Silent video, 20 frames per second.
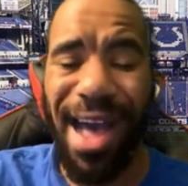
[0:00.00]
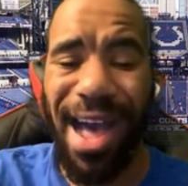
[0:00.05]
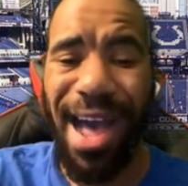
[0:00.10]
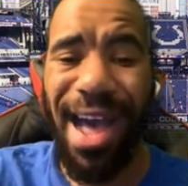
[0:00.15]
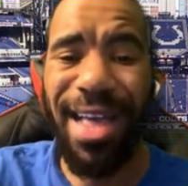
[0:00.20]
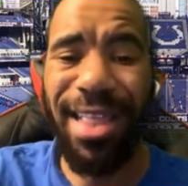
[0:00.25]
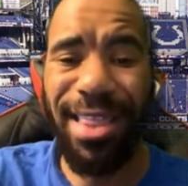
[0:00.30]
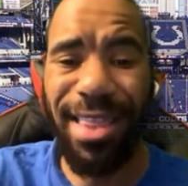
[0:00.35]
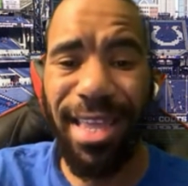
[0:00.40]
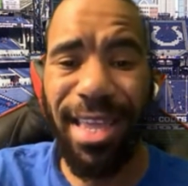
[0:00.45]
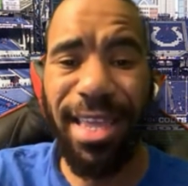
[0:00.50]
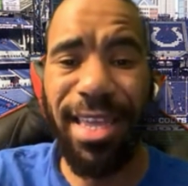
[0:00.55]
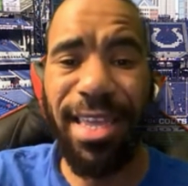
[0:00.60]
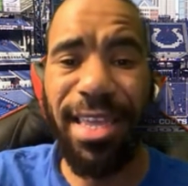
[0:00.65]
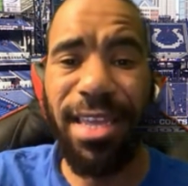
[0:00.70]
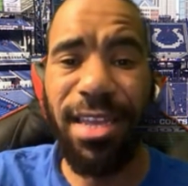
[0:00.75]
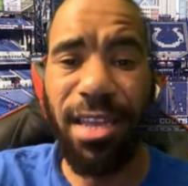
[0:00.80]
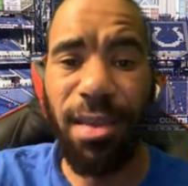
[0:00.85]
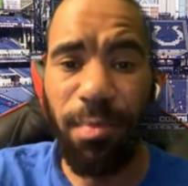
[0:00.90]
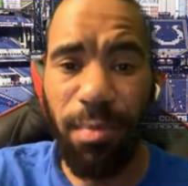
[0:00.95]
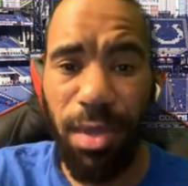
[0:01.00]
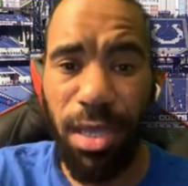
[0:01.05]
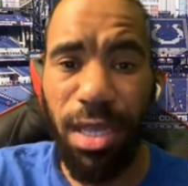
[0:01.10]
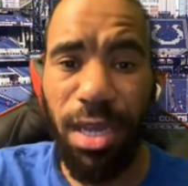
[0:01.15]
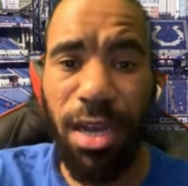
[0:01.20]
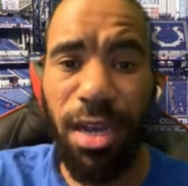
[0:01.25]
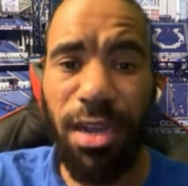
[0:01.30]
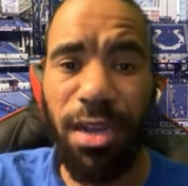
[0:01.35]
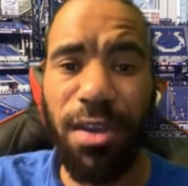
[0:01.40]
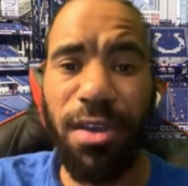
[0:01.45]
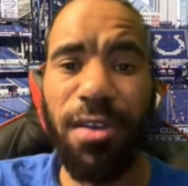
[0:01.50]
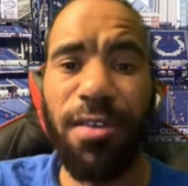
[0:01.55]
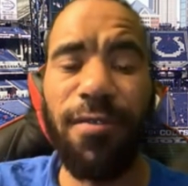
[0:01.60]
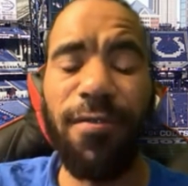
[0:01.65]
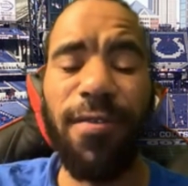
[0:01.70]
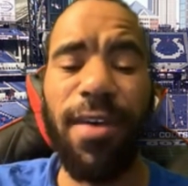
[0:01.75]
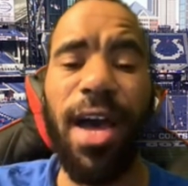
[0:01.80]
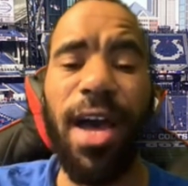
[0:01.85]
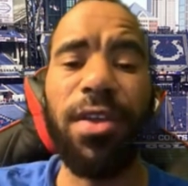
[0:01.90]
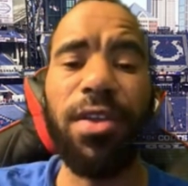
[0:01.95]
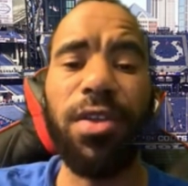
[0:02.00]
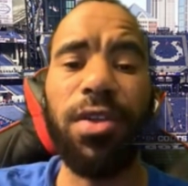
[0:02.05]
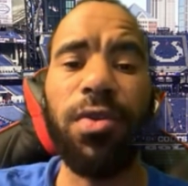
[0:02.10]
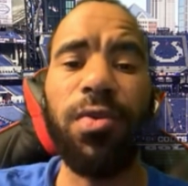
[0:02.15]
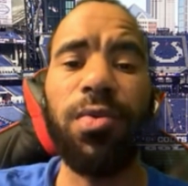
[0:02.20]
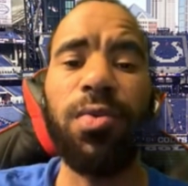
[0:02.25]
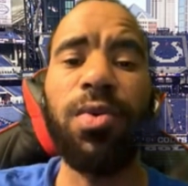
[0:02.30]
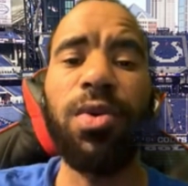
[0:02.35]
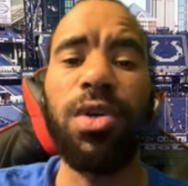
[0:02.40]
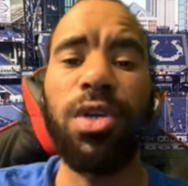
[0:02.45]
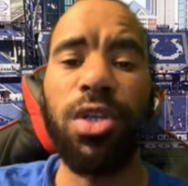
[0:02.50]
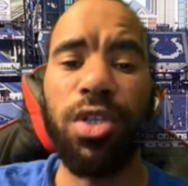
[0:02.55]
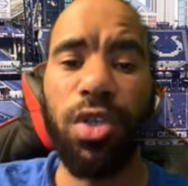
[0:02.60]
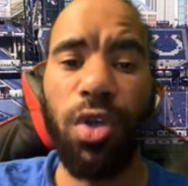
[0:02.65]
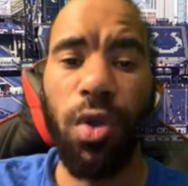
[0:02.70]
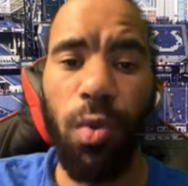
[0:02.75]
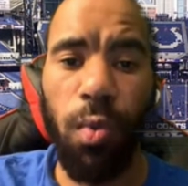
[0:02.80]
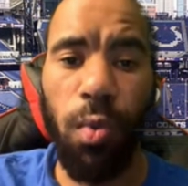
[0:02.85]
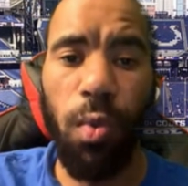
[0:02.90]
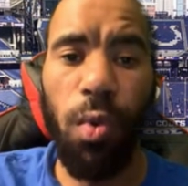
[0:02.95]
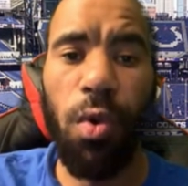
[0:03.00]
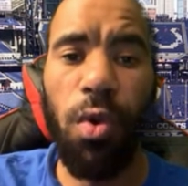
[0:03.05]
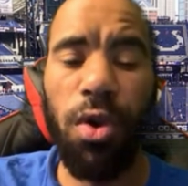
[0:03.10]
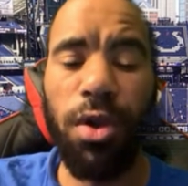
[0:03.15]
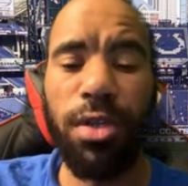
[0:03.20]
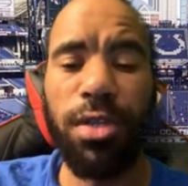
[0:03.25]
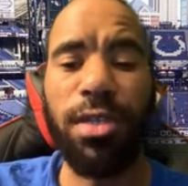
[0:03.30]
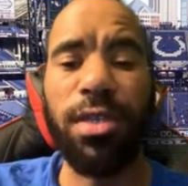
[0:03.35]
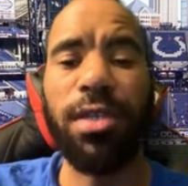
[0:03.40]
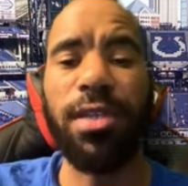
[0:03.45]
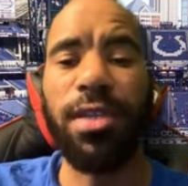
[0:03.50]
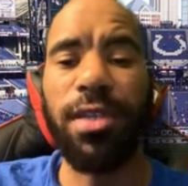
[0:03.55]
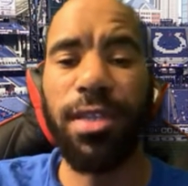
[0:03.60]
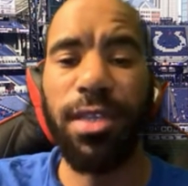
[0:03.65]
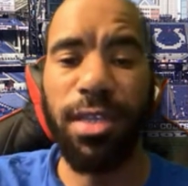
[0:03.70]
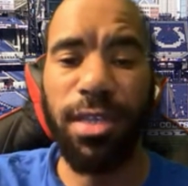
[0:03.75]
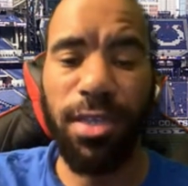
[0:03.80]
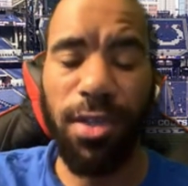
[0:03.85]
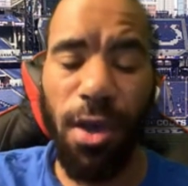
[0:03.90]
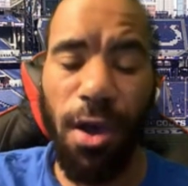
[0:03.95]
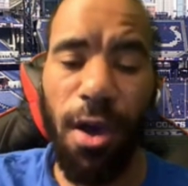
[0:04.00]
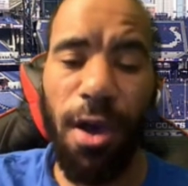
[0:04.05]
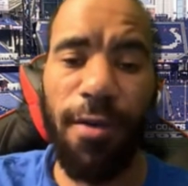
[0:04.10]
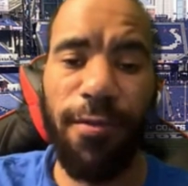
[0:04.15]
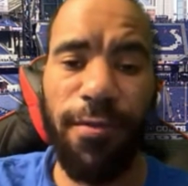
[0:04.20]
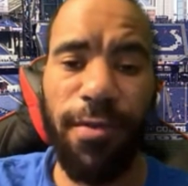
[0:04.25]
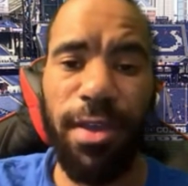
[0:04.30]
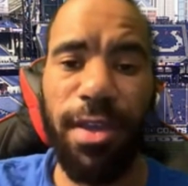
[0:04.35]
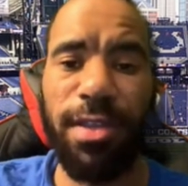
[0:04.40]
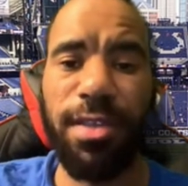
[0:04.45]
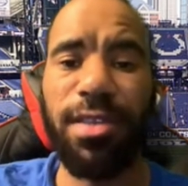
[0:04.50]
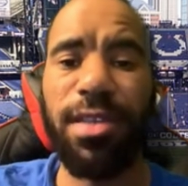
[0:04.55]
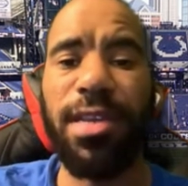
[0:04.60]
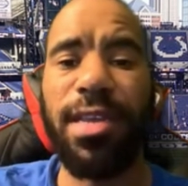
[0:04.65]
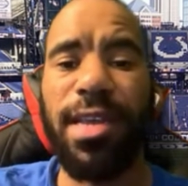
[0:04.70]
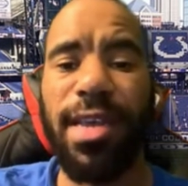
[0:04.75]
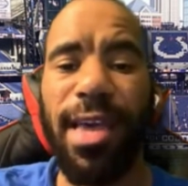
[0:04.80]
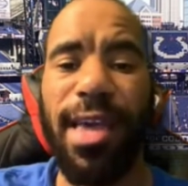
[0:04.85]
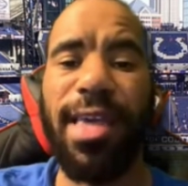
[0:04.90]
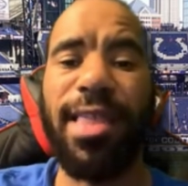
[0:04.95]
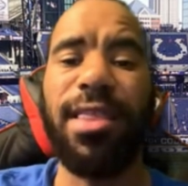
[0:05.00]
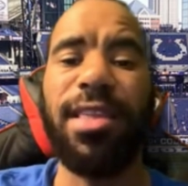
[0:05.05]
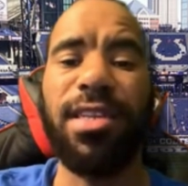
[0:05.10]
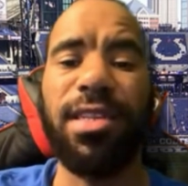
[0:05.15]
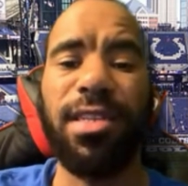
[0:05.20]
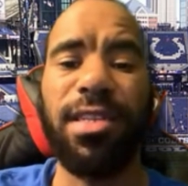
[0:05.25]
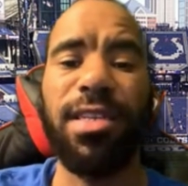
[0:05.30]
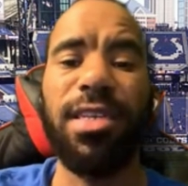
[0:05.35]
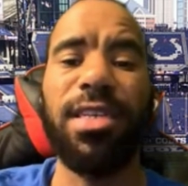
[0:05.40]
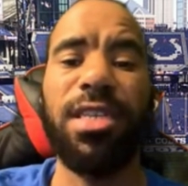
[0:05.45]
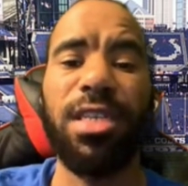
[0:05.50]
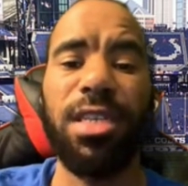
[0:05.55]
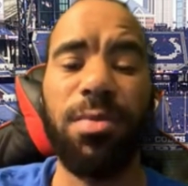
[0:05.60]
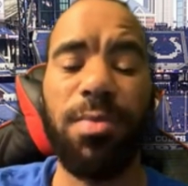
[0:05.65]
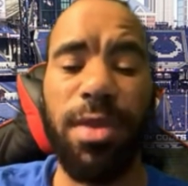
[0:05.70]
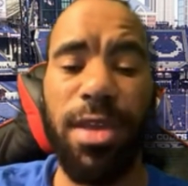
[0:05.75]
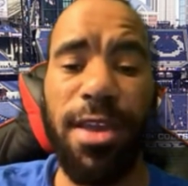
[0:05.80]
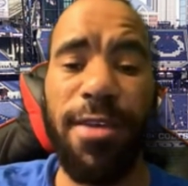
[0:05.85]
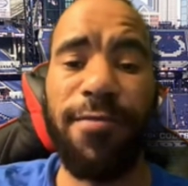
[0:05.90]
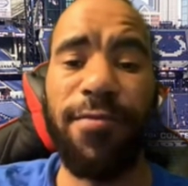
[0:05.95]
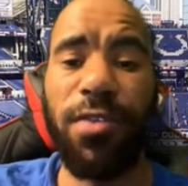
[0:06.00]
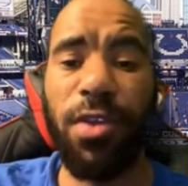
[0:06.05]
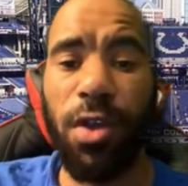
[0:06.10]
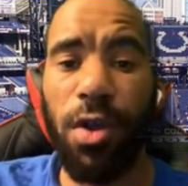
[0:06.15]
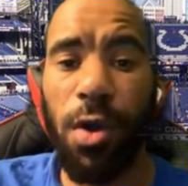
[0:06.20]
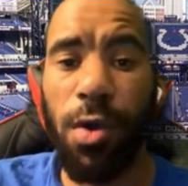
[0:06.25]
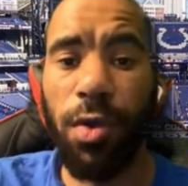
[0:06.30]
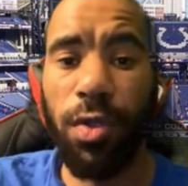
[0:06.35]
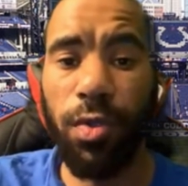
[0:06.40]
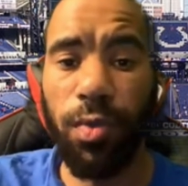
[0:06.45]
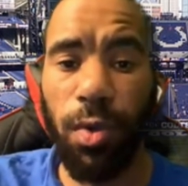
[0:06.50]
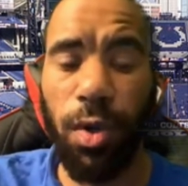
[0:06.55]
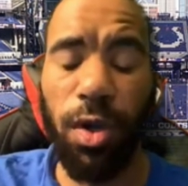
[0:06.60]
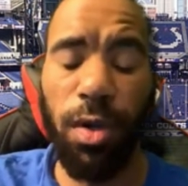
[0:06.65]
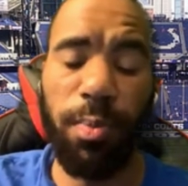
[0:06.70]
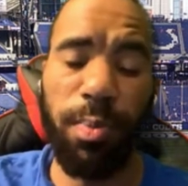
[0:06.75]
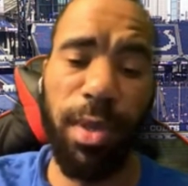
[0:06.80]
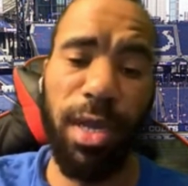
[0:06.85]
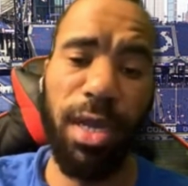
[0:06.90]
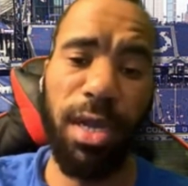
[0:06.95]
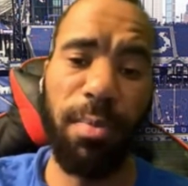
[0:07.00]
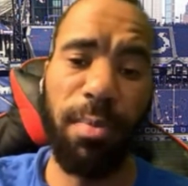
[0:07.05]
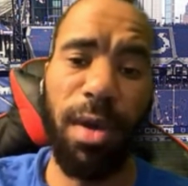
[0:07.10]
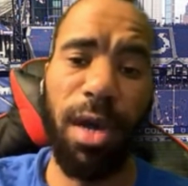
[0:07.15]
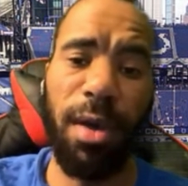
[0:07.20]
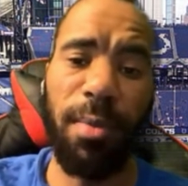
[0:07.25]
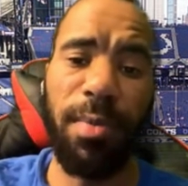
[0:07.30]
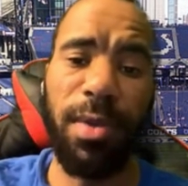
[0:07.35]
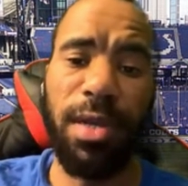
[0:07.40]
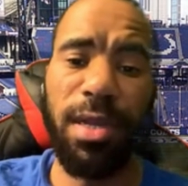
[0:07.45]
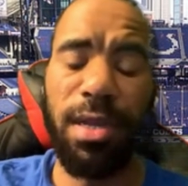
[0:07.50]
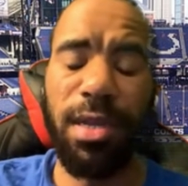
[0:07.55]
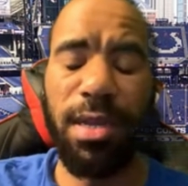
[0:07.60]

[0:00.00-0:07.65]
I think he can be a good value towards this offense and this system if the Colts were to pick him up.